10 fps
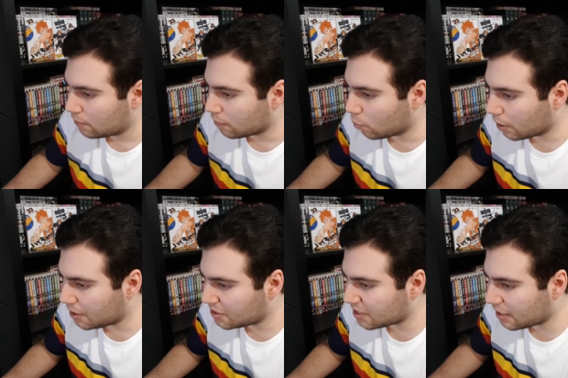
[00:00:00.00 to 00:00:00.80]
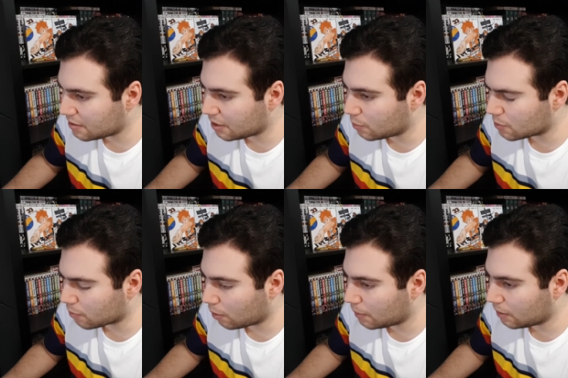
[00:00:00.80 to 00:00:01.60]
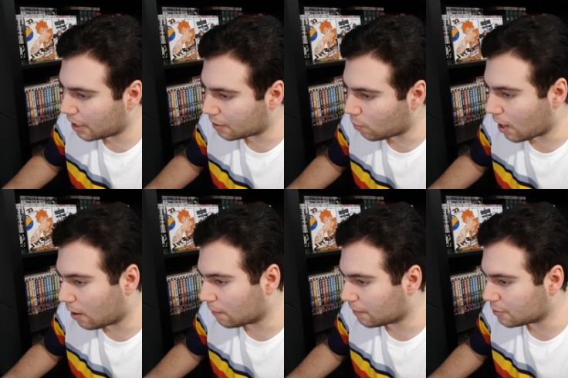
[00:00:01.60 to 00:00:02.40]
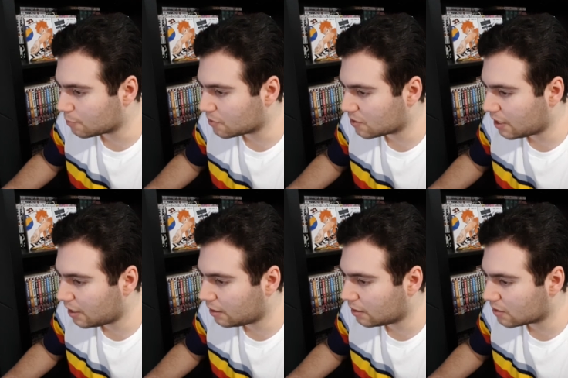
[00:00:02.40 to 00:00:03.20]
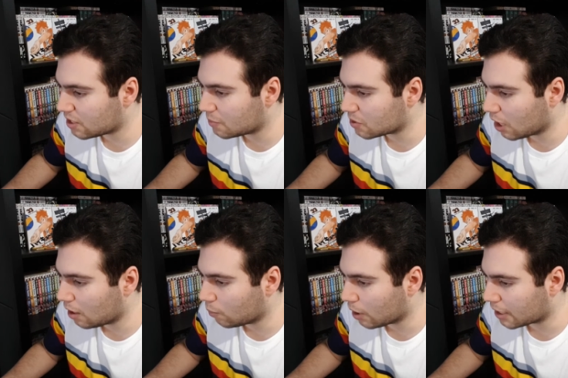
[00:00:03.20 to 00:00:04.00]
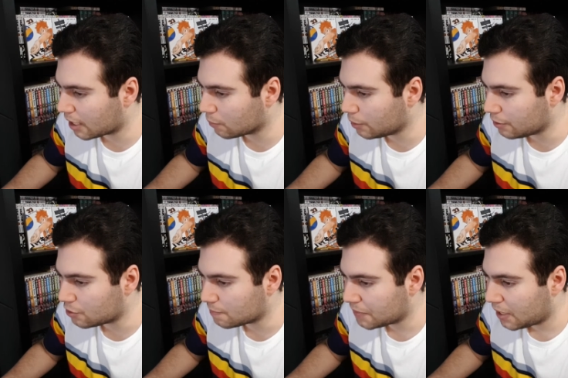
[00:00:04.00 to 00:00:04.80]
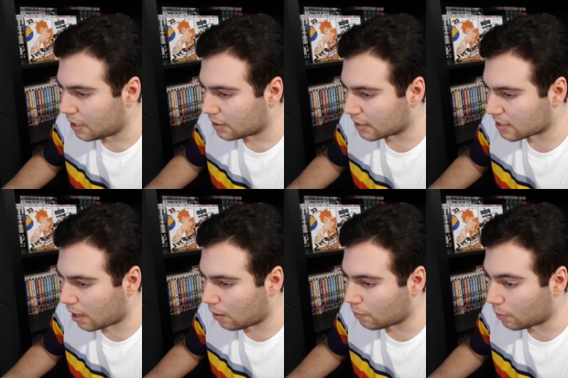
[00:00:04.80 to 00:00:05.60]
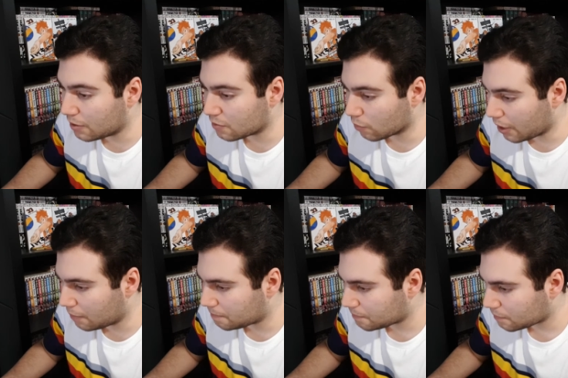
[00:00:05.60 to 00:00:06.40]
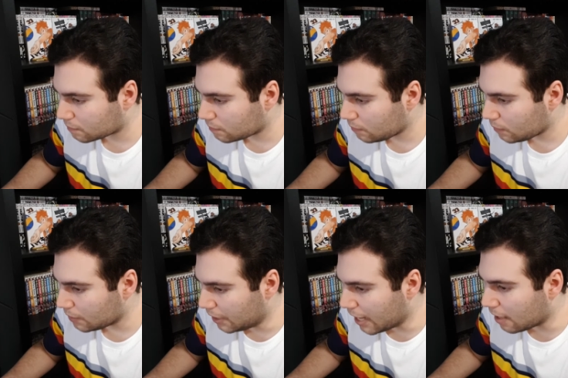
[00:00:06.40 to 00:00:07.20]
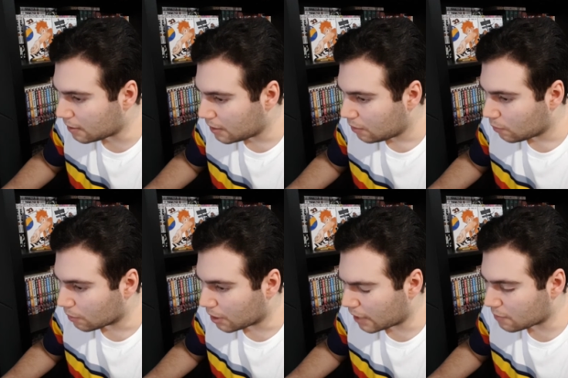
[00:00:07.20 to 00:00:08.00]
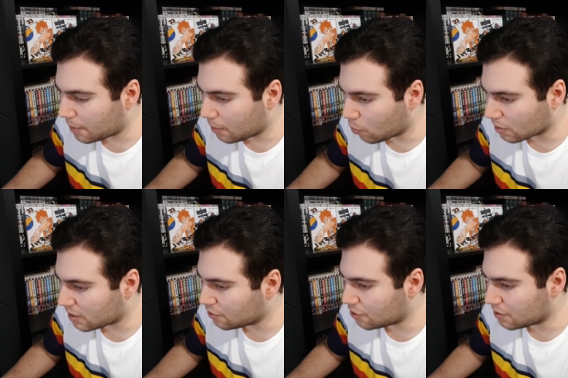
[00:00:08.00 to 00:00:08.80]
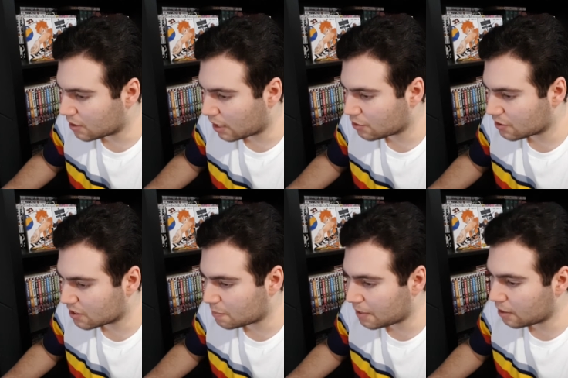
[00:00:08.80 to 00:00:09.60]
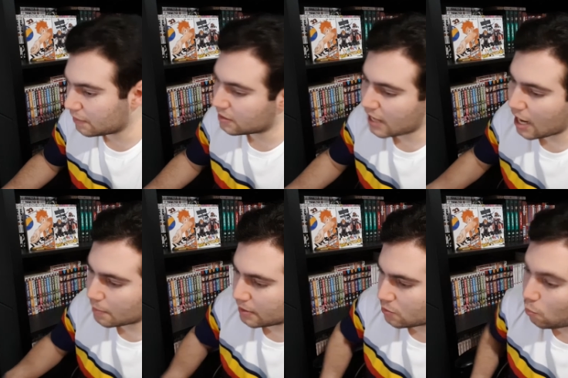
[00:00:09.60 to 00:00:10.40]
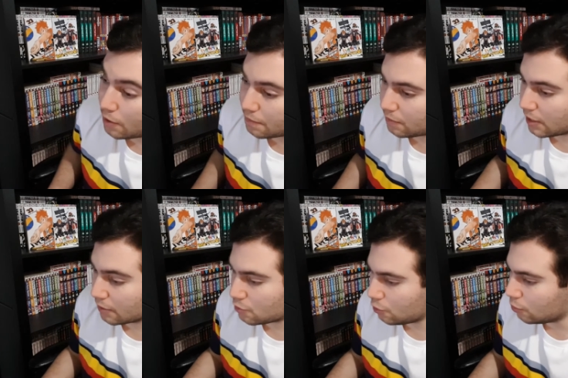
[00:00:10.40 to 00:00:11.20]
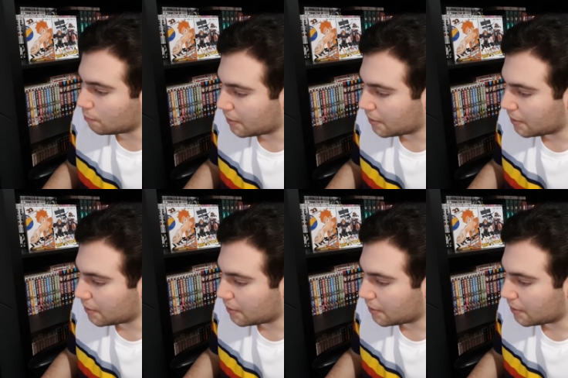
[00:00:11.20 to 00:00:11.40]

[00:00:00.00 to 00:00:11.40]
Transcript: From where he's standing, he was probably like, "Wow, thanks for staying in the same slot where I can't reach." That's how it went, right? Yeah, we're gonna have to pay more attention to not just the speed of the attack, but its width now too.